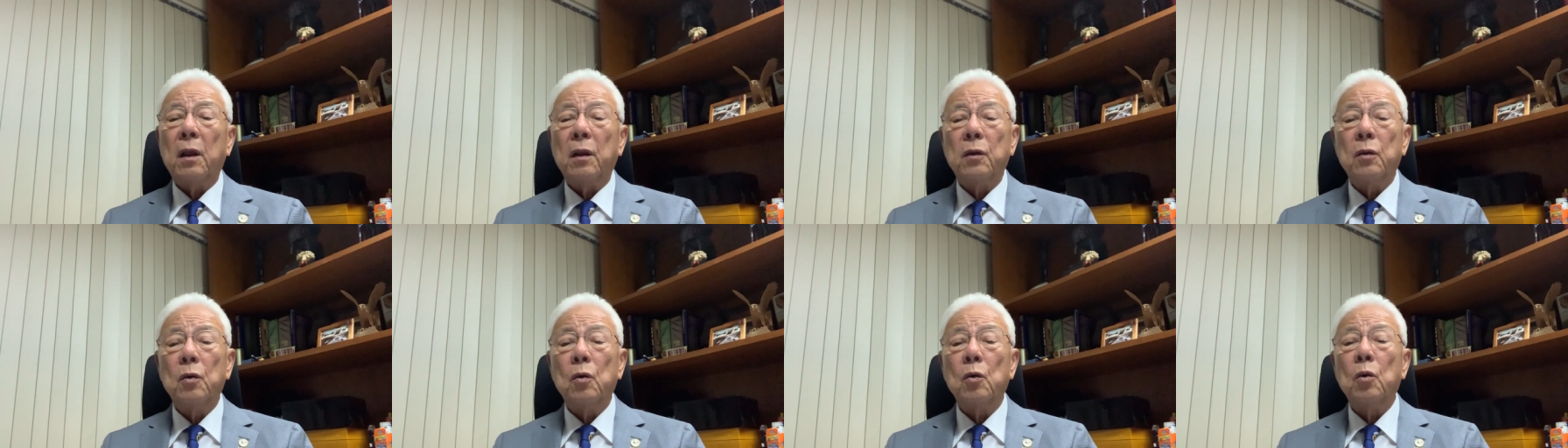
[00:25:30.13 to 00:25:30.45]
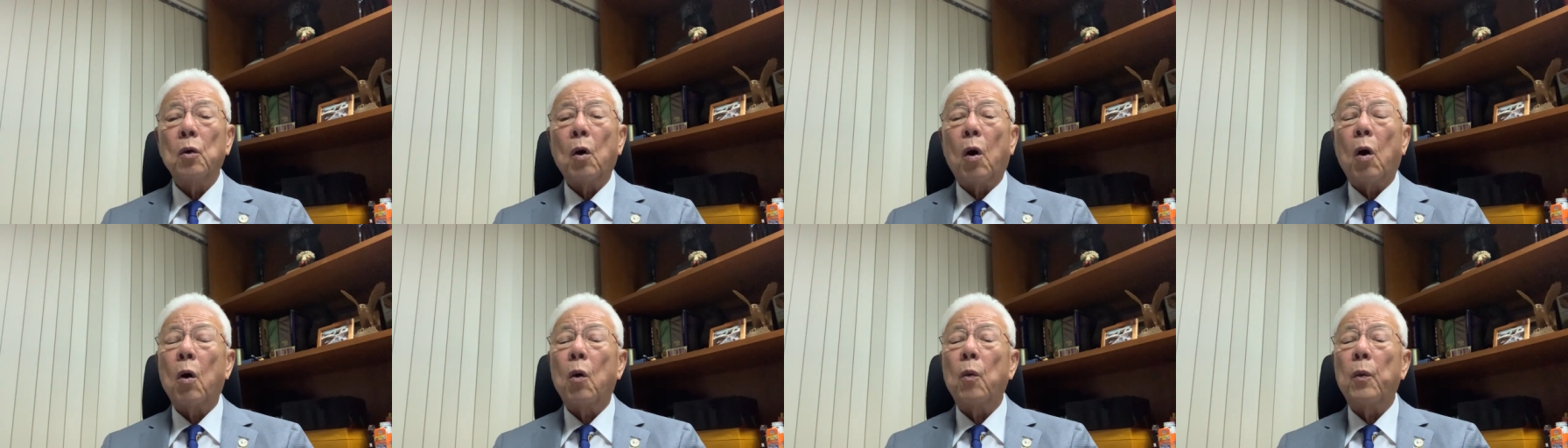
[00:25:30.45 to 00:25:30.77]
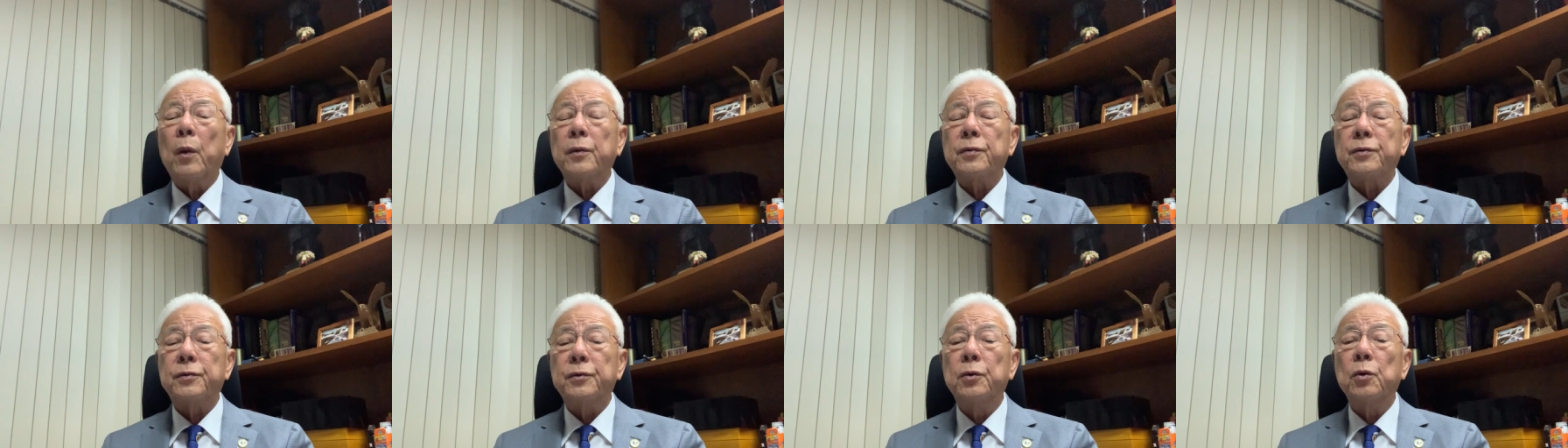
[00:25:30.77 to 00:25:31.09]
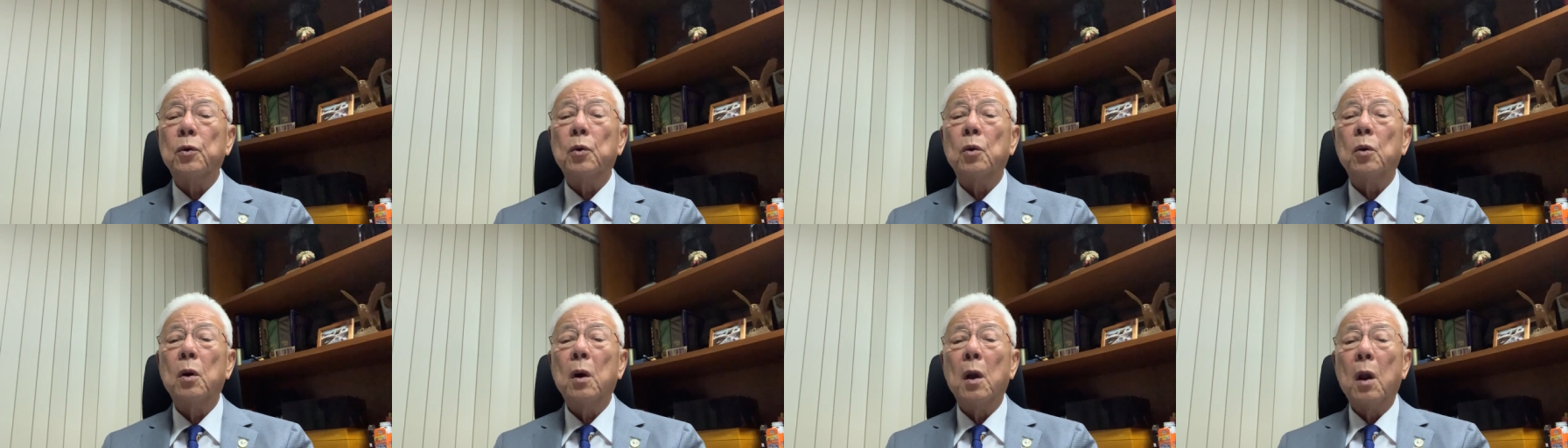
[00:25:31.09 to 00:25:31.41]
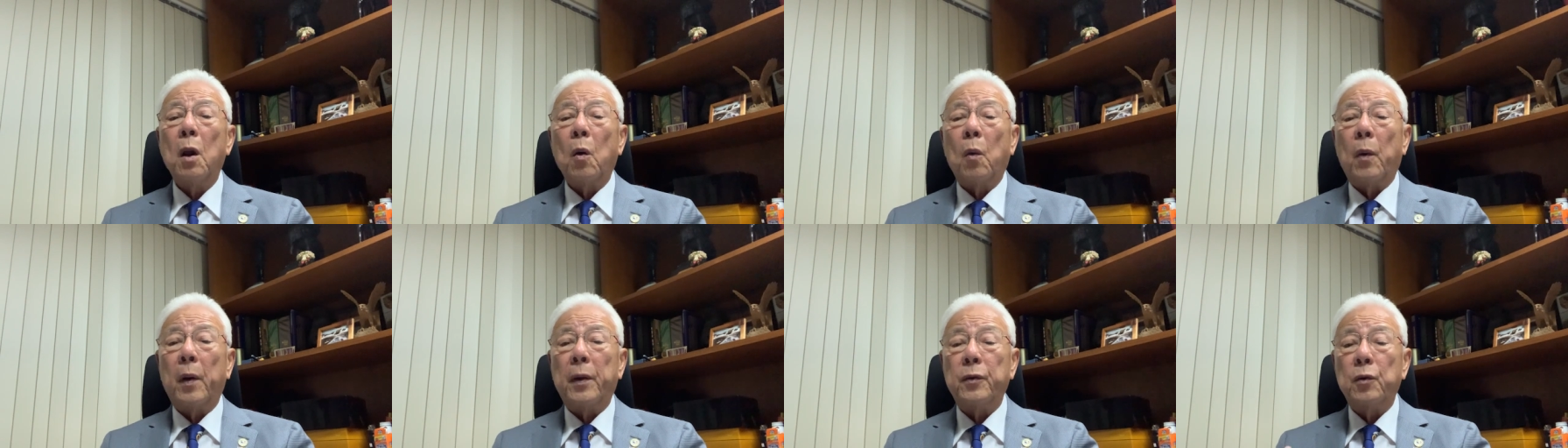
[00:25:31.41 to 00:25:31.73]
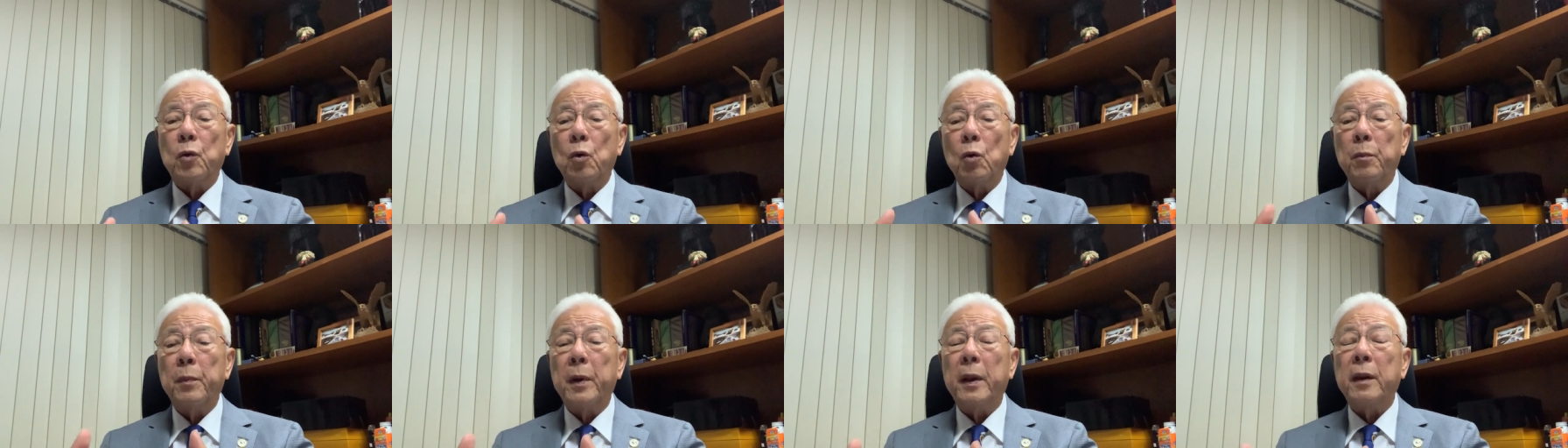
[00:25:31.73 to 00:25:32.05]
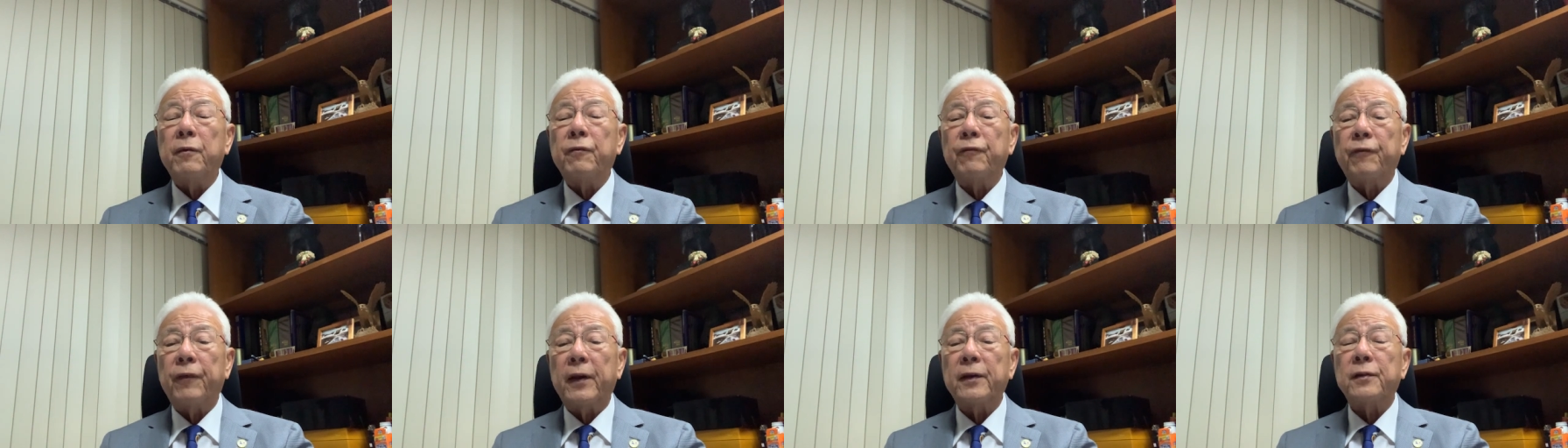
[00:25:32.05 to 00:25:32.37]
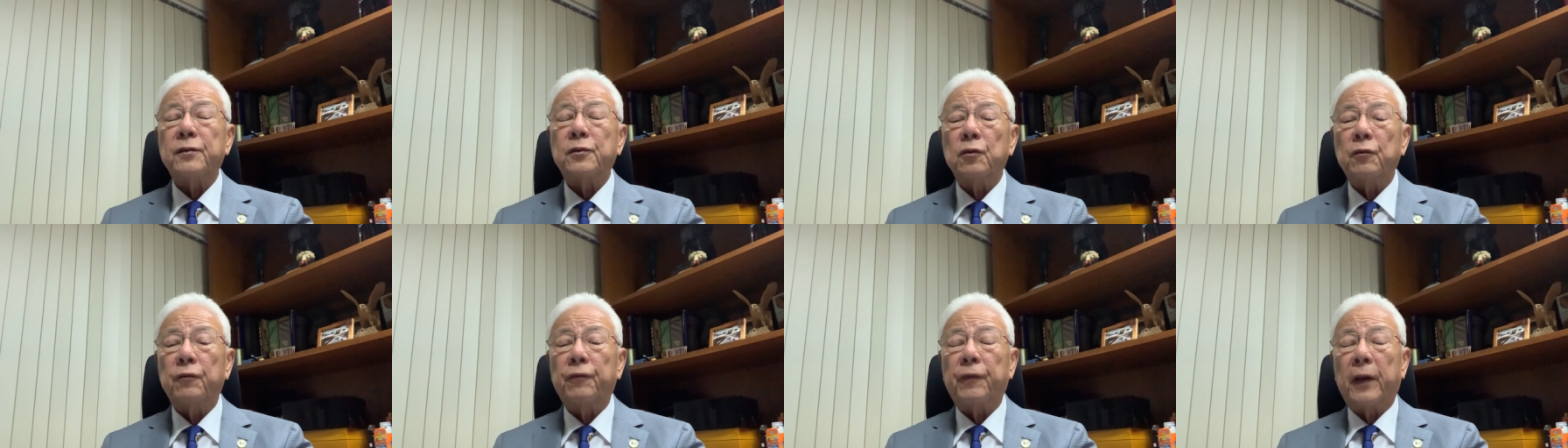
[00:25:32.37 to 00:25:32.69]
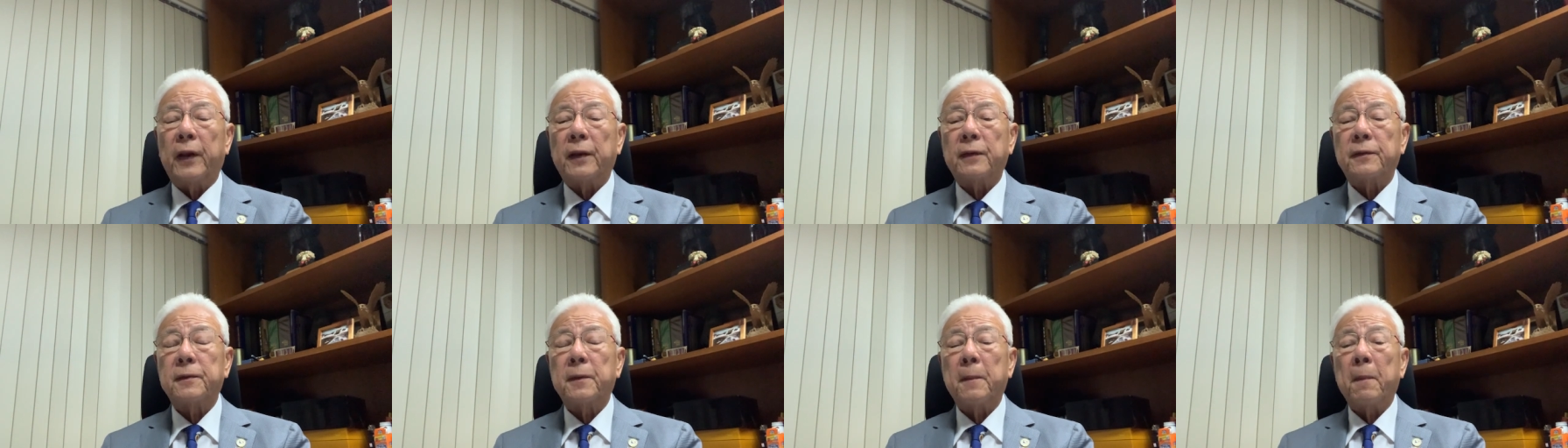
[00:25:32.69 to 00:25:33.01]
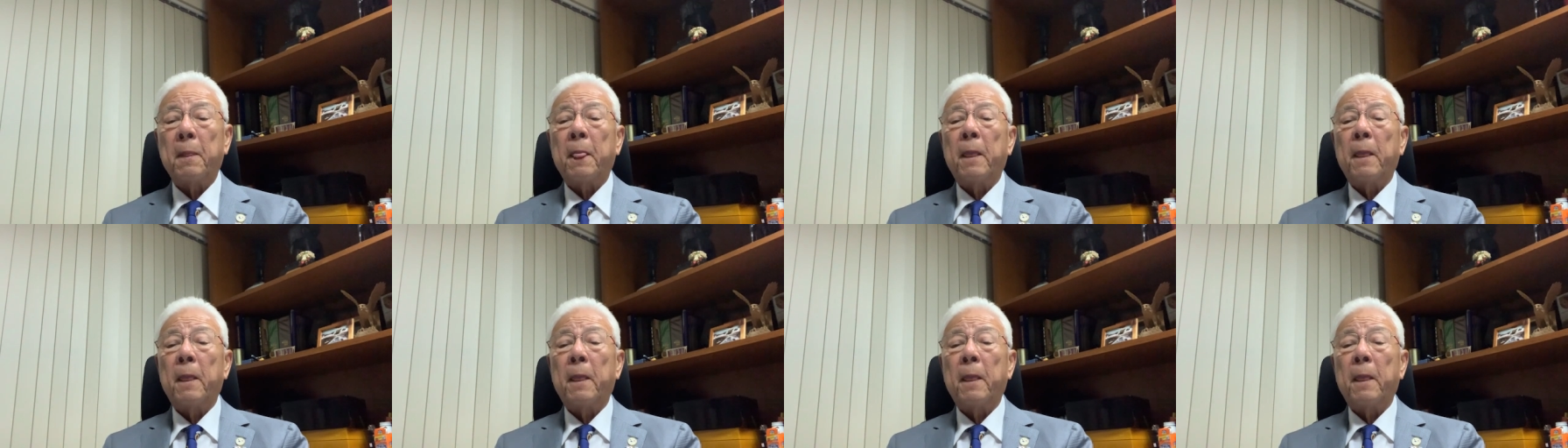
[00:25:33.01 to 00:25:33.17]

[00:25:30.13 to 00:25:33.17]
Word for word: you always do when you meet face to face.